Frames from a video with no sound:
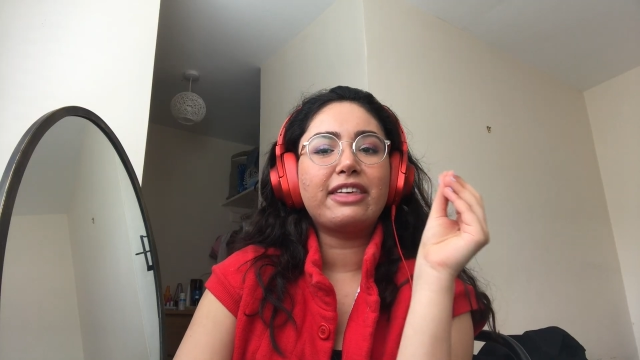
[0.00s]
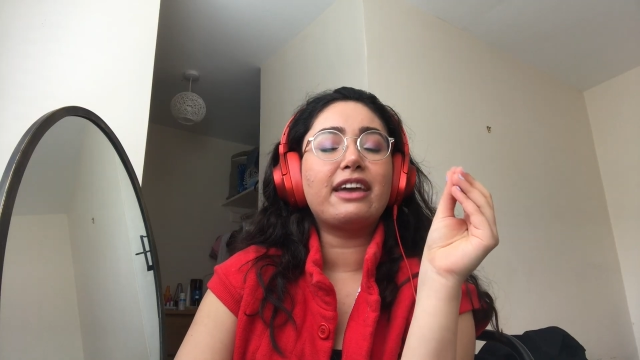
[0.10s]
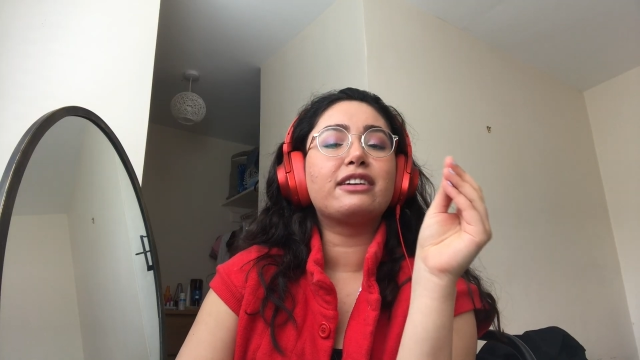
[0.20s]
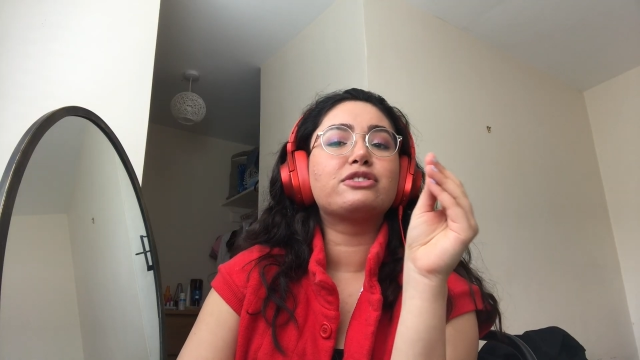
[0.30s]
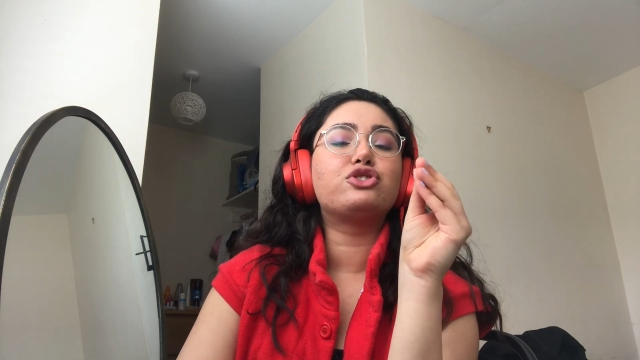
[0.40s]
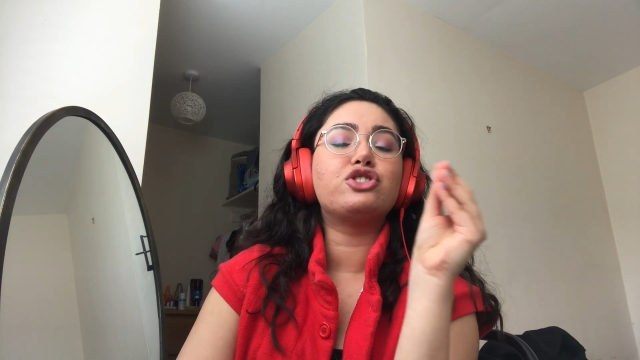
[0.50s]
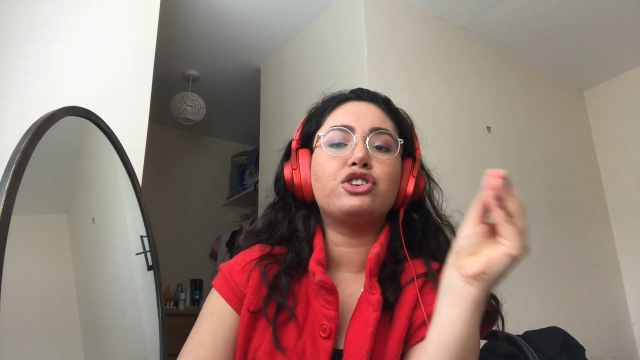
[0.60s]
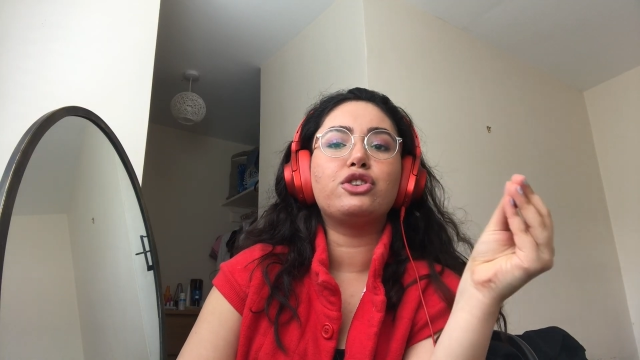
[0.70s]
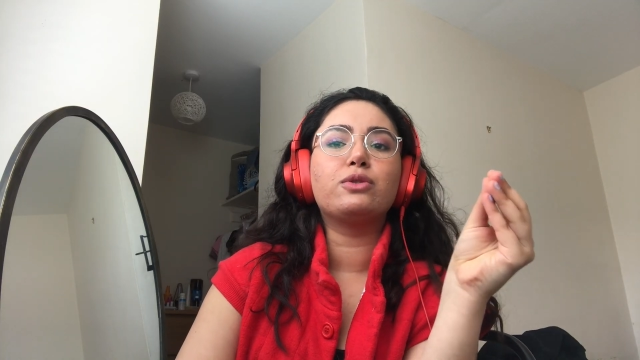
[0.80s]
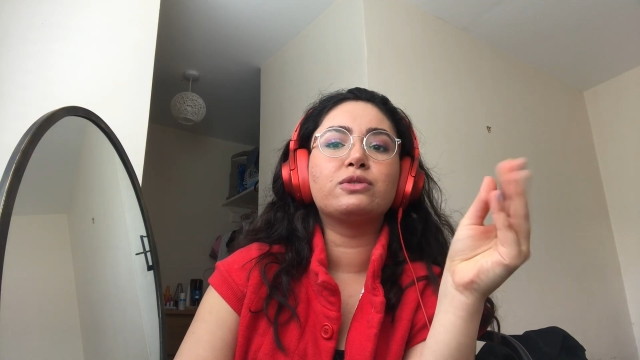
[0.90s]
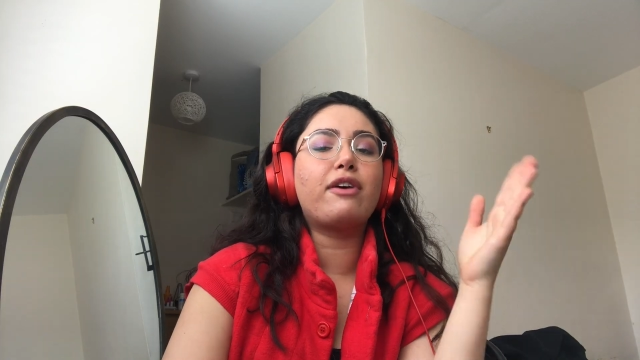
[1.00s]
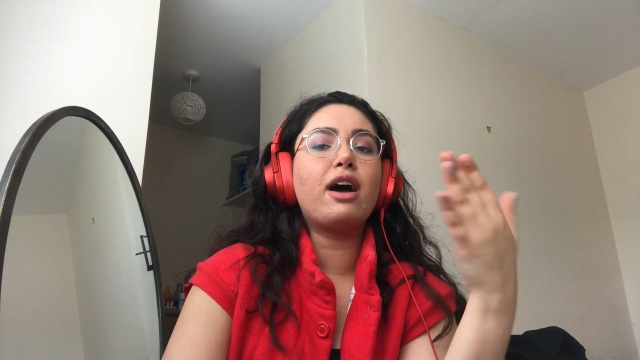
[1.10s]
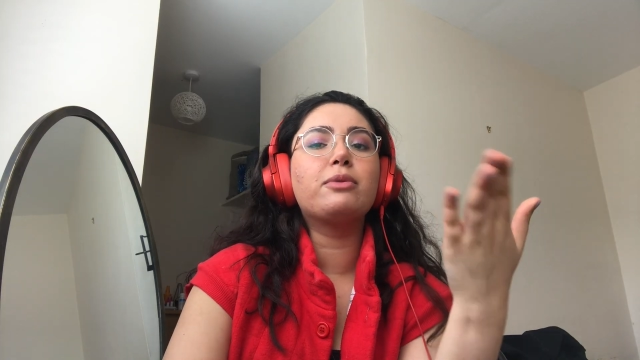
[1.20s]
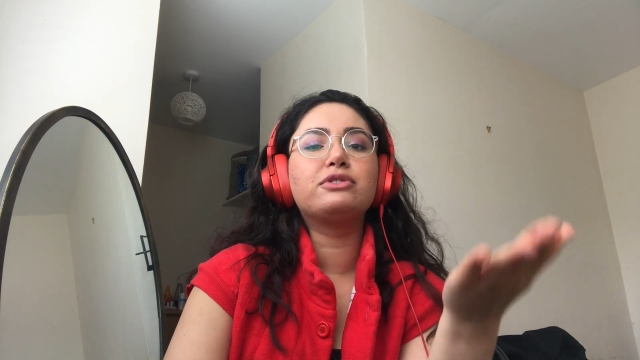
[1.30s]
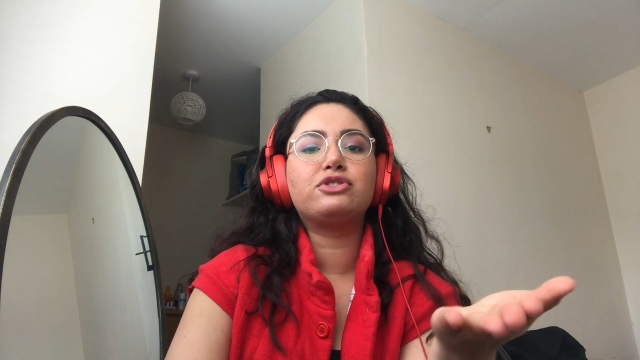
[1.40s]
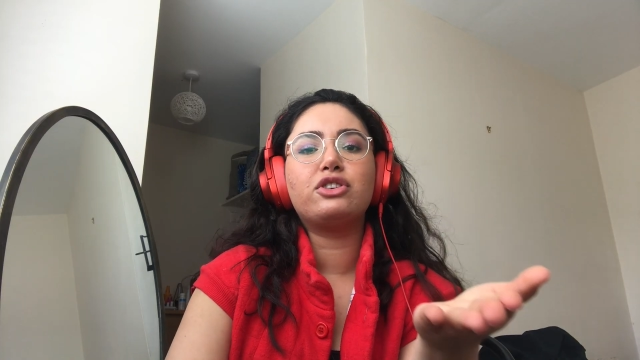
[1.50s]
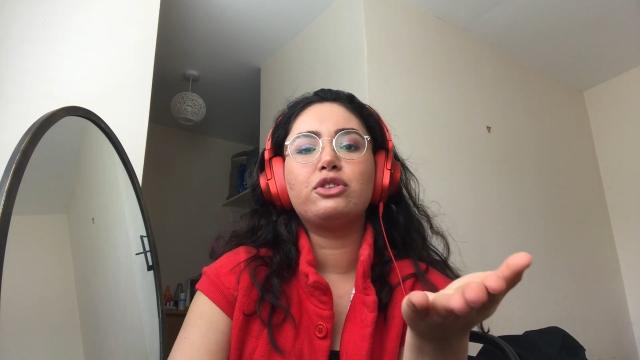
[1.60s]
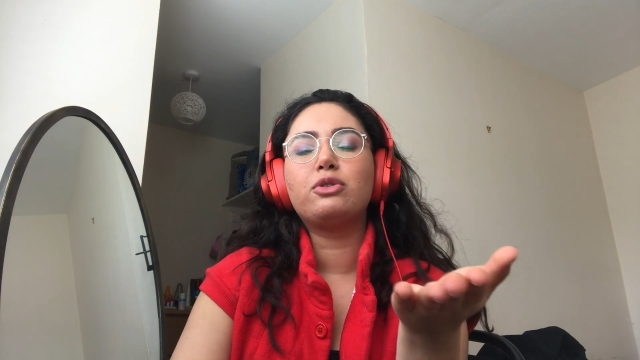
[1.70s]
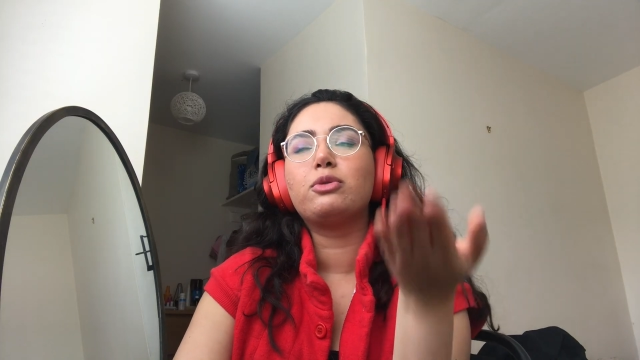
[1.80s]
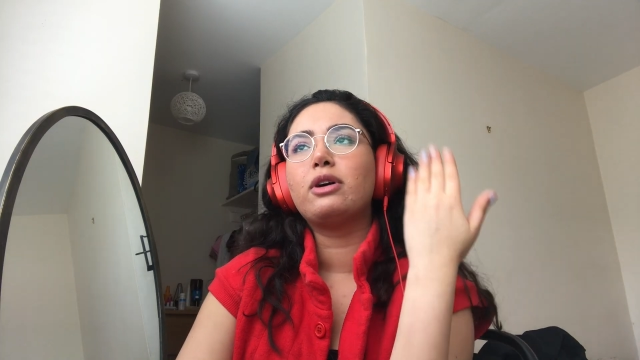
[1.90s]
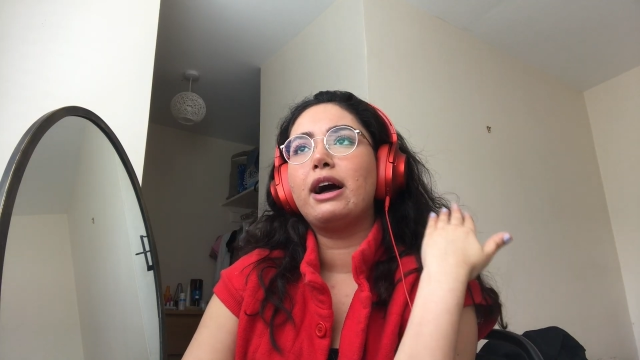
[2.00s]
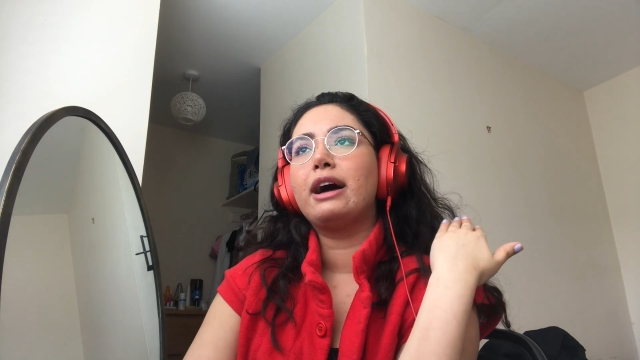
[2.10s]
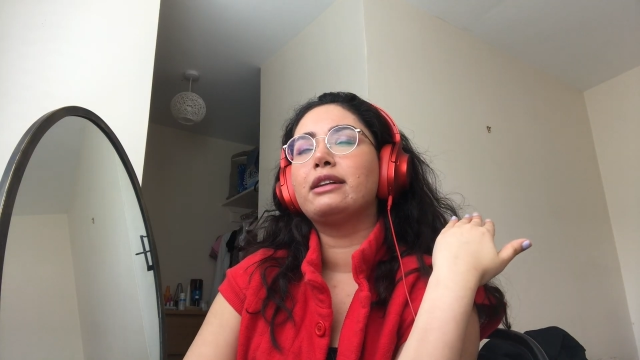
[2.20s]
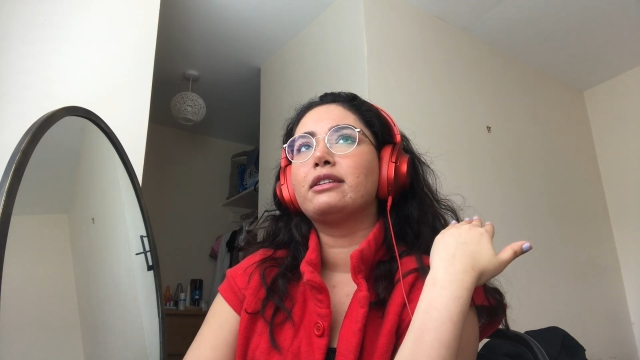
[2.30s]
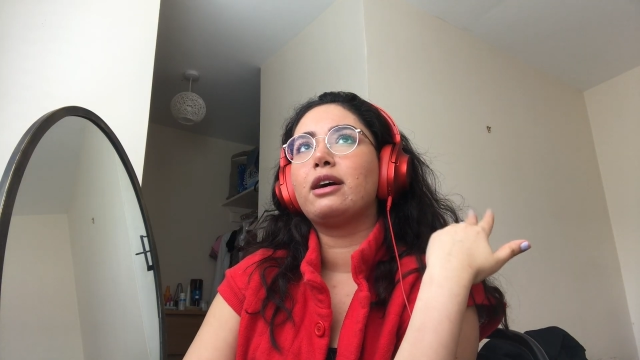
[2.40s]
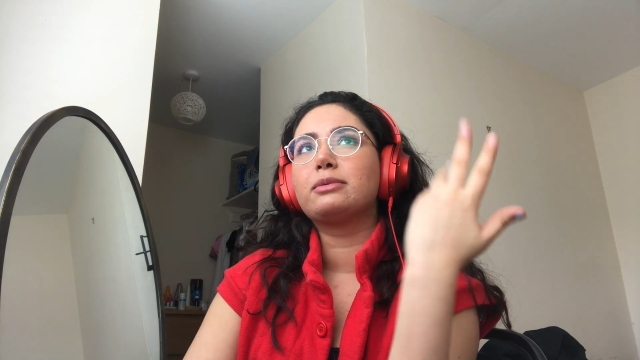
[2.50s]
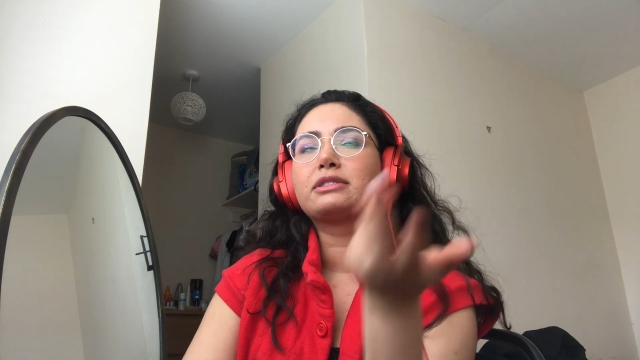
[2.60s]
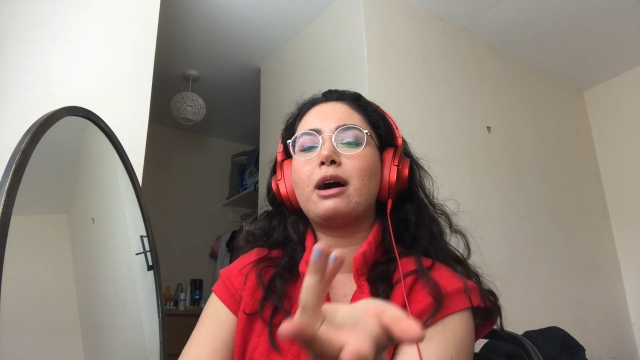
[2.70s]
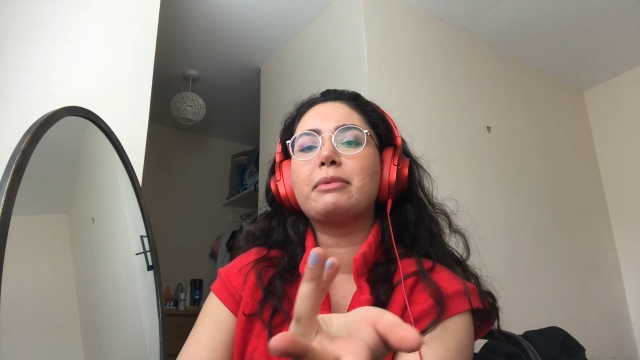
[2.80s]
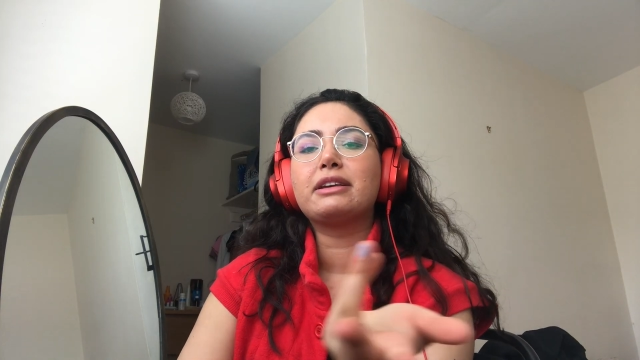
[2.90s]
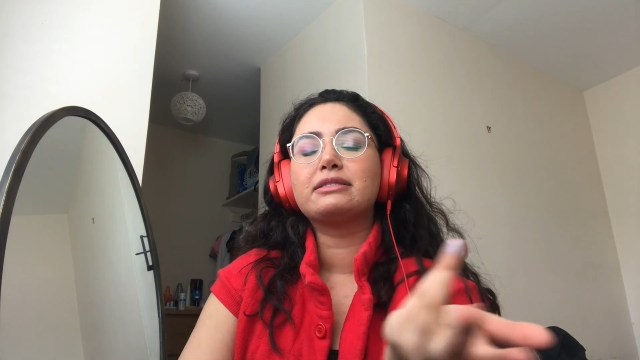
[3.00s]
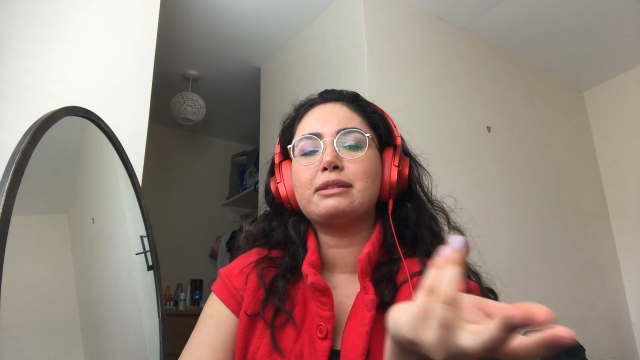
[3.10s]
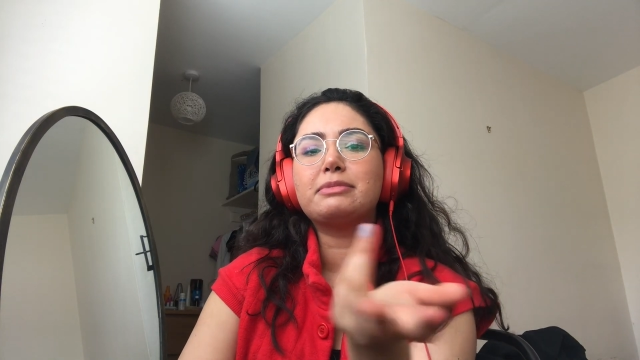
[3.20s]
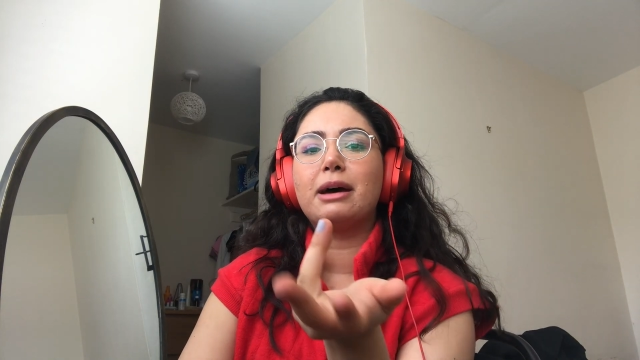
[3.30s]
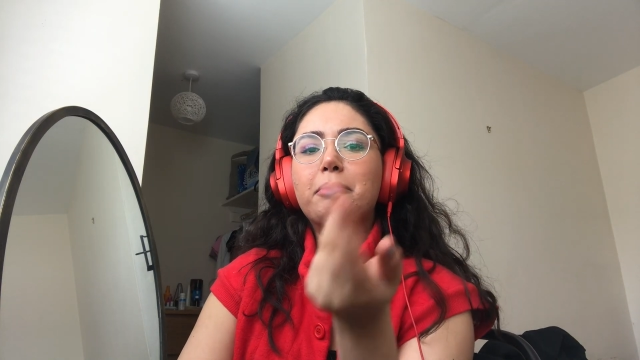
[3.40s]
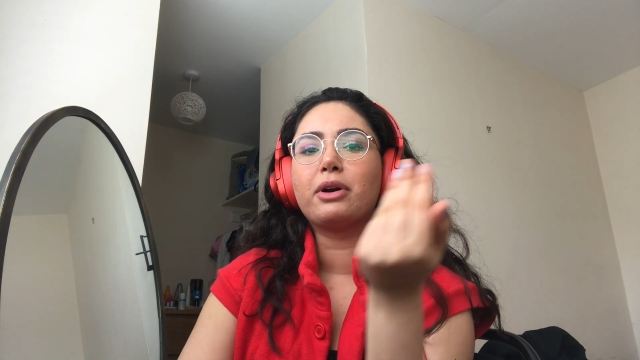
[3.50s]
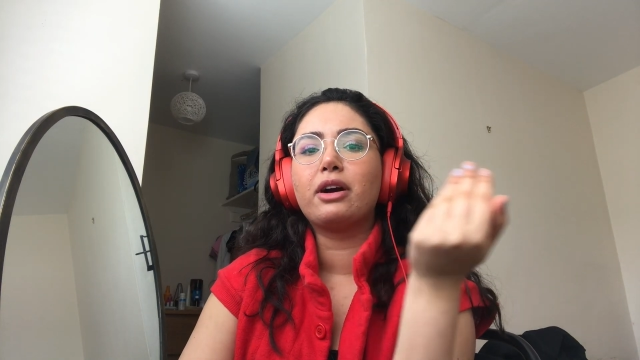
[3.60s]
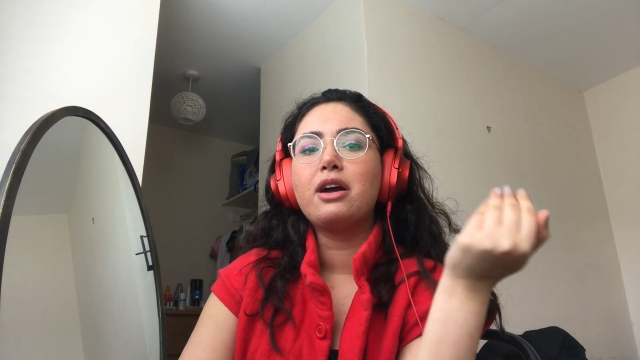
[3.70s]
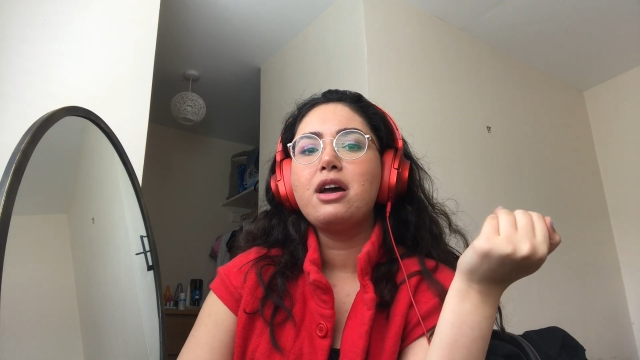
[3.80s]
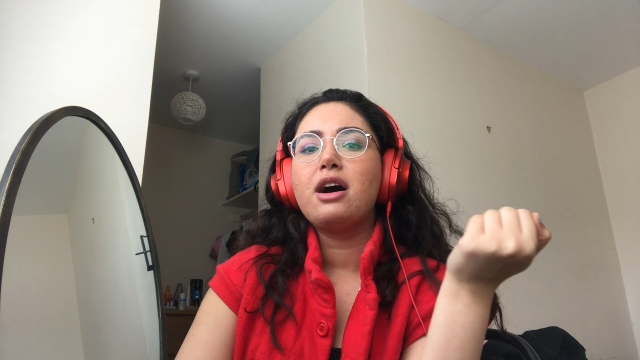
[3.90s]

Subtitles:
things to use. If I was you and I was coming in September,